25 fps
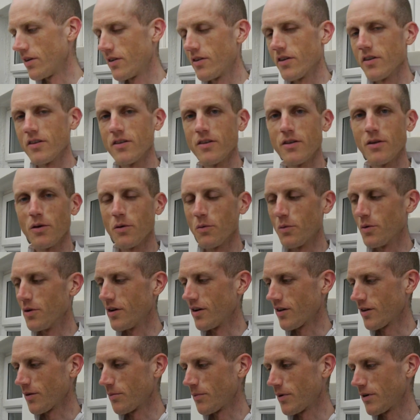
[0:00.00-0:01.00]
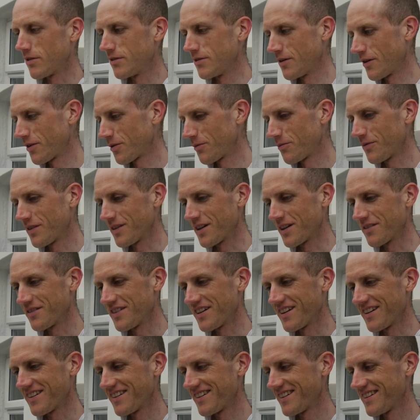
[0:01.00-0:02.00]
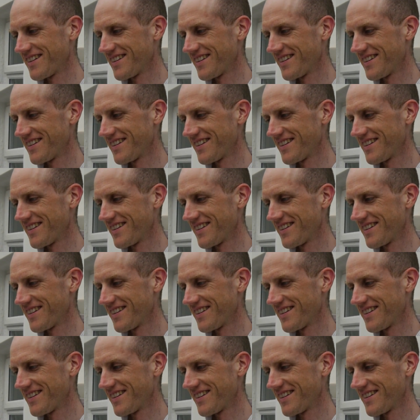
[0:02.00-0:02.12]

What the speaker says: you've got to do at work tomorrow or something like that.